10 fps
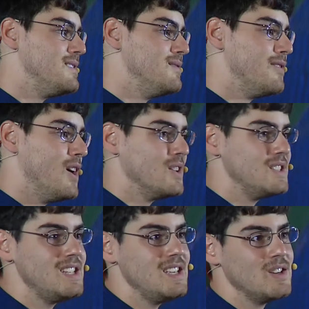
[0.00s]

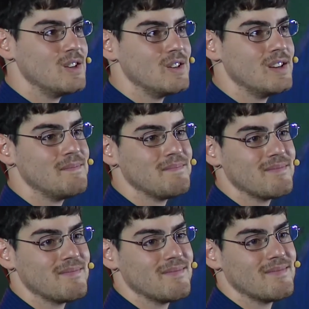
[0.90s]
volunteered,
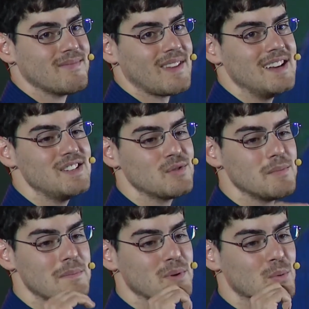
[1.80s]

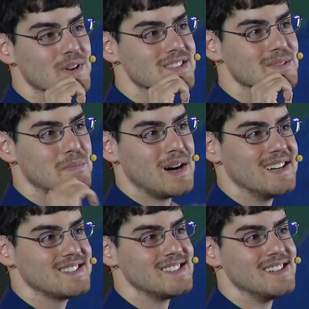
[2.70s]
once in
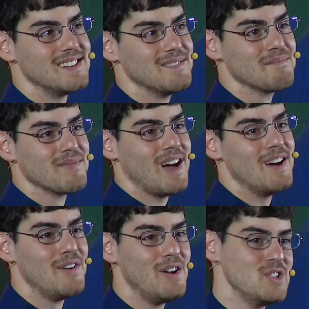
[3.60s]
Boston, I
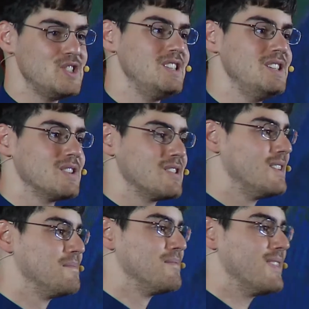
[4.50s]
volunteered
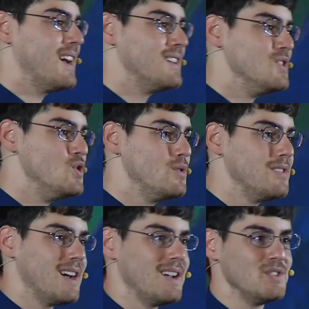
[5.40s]
at a
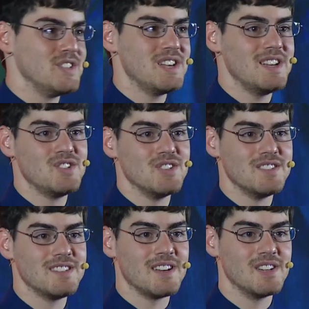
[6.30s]
juvenile detention
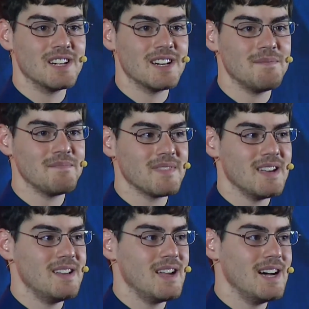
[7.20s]
center
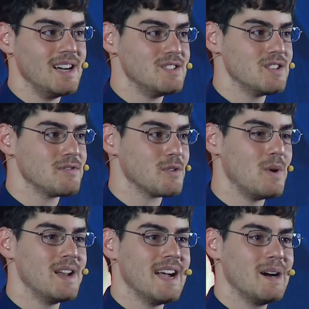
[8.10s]
just for
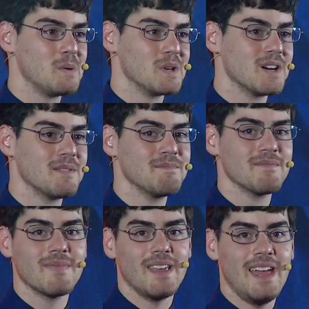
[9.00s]
1 hour,
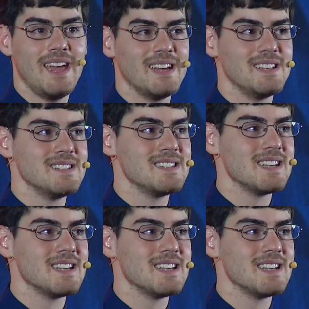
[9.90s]
and